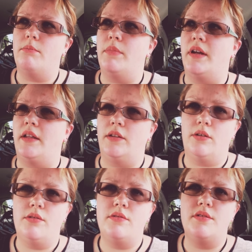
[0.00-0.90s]
But I
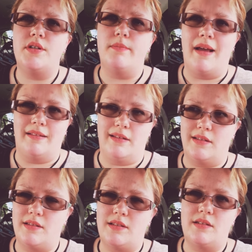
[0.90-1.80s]
learned
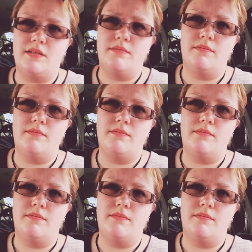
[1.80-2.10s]
balance.